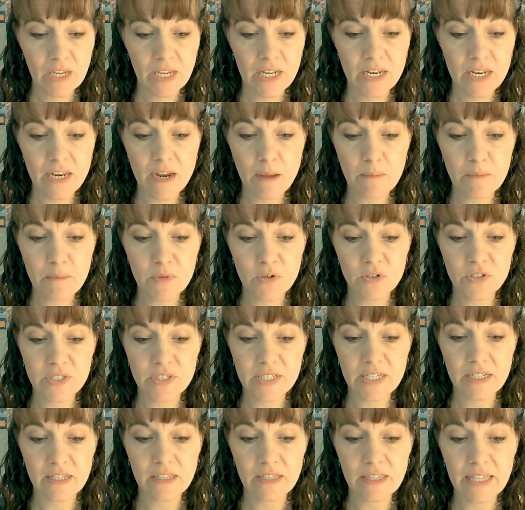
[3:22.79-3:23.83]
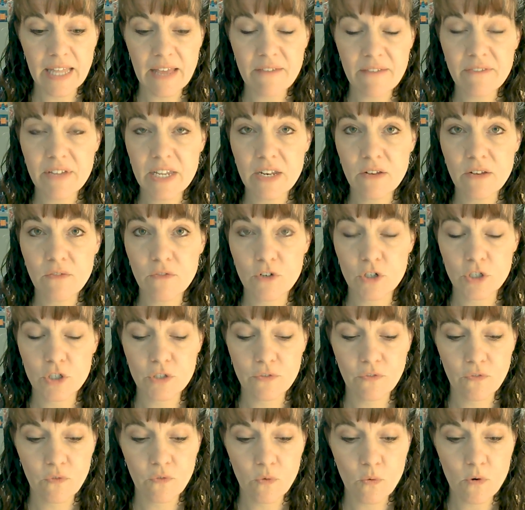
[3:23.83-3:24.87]
Numbers 11, verse
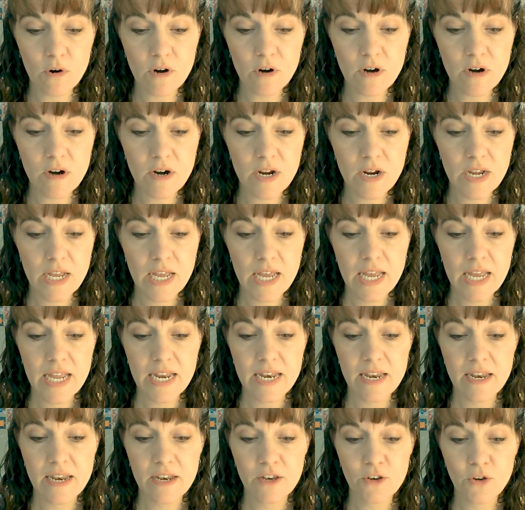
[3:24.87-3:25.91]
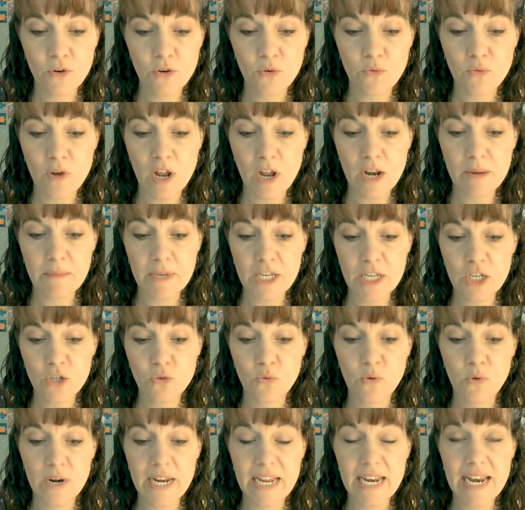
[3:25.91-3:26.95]
4, Deuteronomy
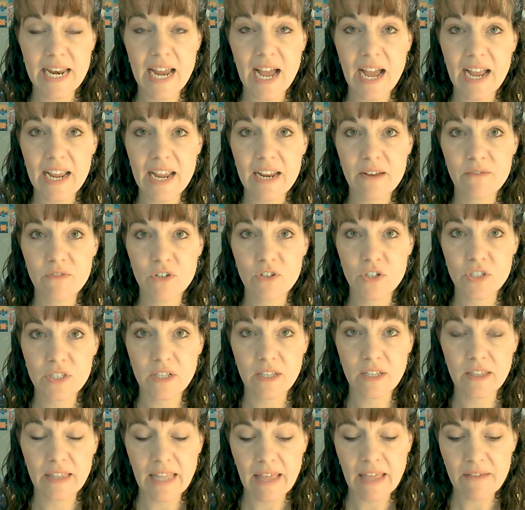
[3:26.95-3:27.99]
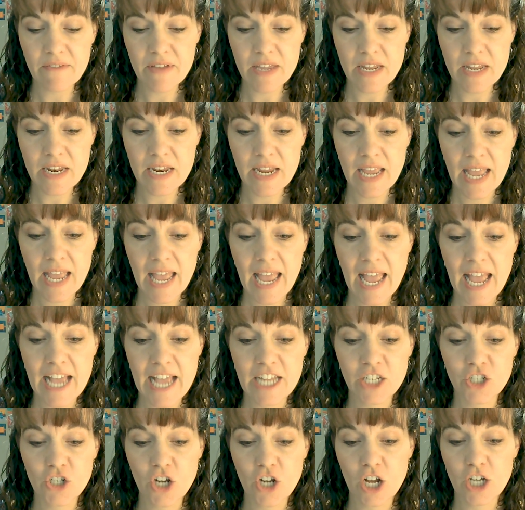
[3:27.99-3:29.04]
29, verse 11,
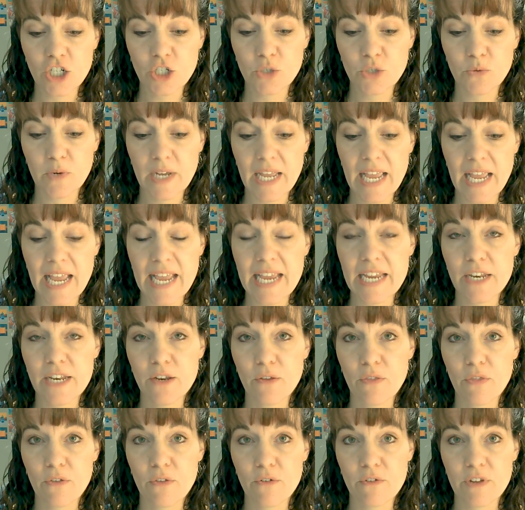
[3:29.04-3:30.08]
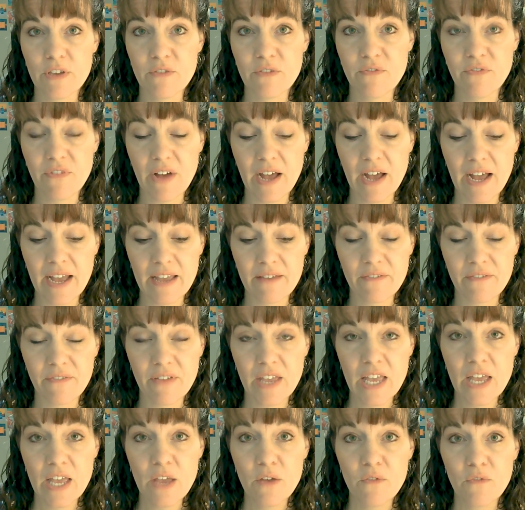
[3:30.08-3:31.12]
and Joshua 8:35.
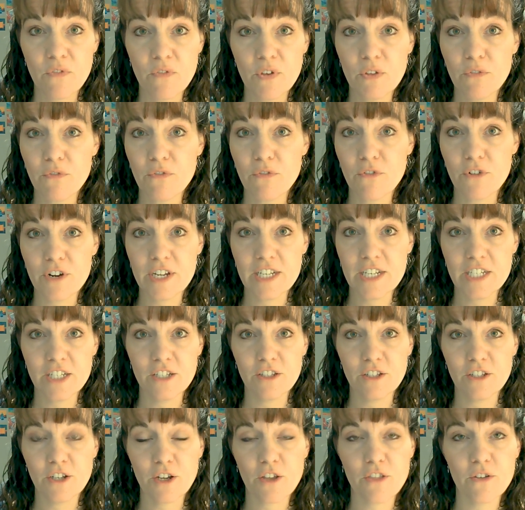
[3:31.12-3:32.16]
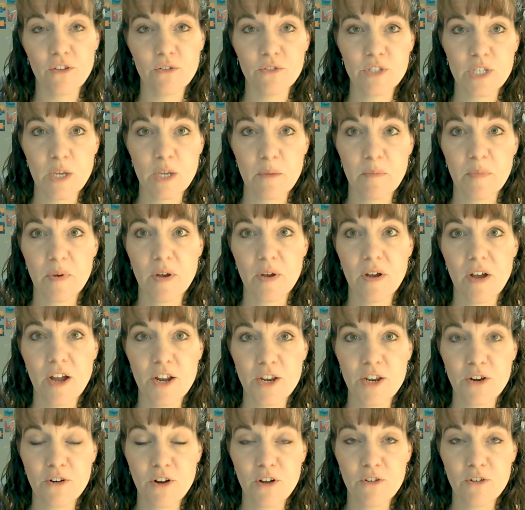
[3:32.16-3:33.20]
Feel free to look those up
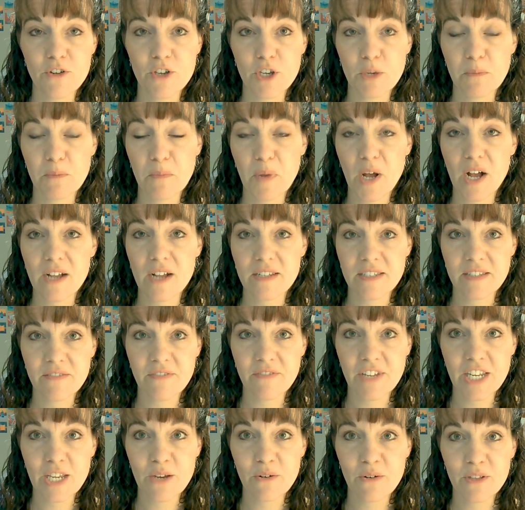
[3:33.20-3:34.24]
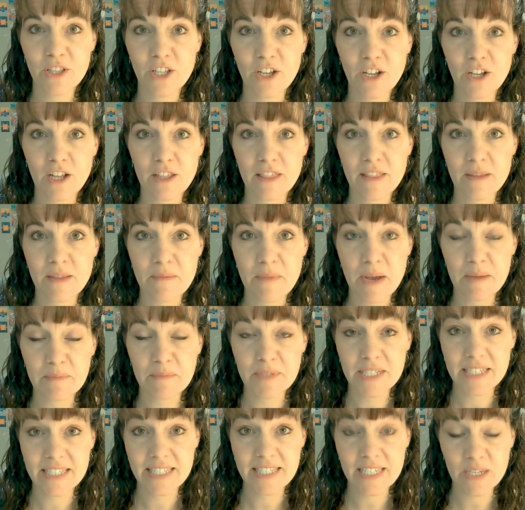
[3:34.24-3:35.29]
on your own. You can pause the video and look them up
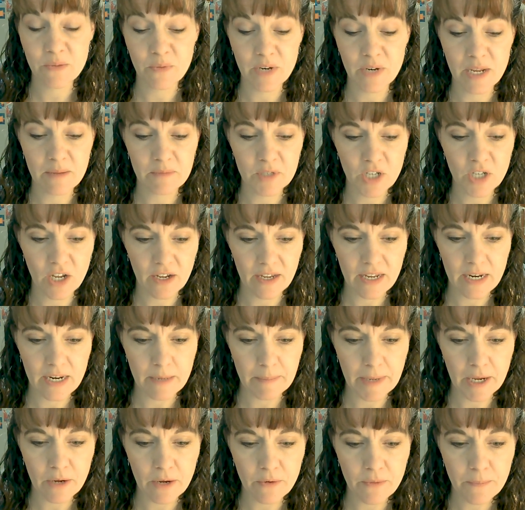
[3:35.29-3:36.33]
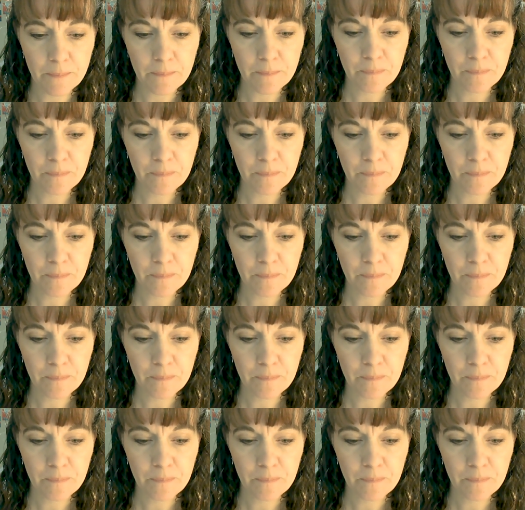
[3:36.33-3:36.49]
to see what I'm talking about.